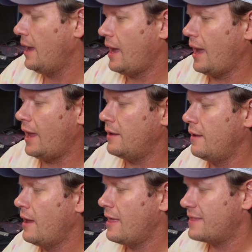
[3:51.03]
And
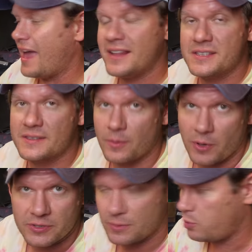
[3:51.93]
that's the
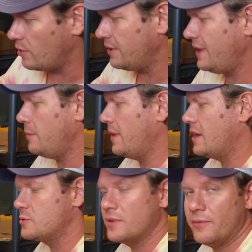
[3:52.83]
most important thing
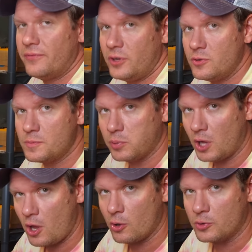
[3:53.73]
because when the fuse
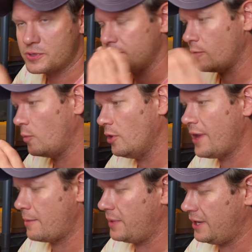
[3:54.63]
blows, there will
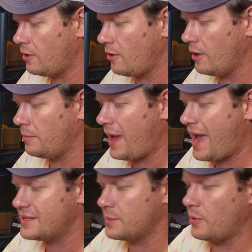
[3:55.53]
not be current
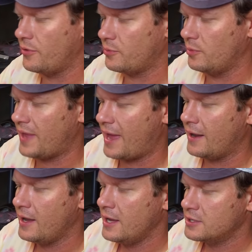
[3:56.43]
passable through that.
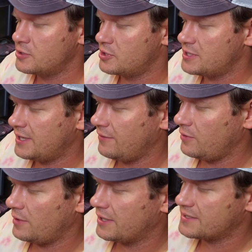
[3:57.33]
So just to give
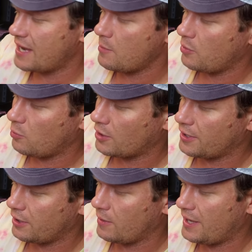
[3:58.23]
you an example, we're
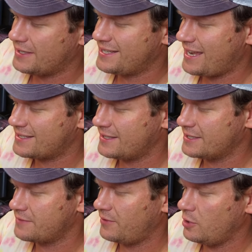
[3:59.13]
gonna go ahead and test
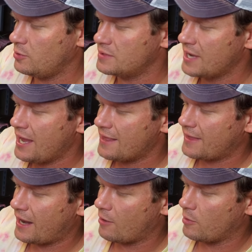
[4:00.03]
this fuse
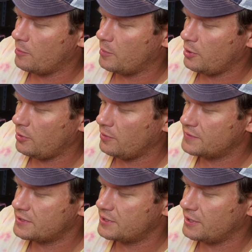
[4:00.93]
that I
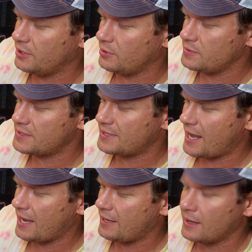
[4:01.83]
removed to use
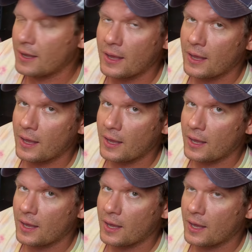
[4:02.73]
today.
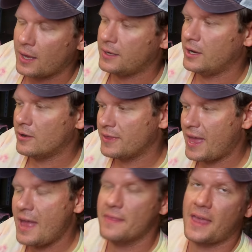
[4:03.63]
And you hear that?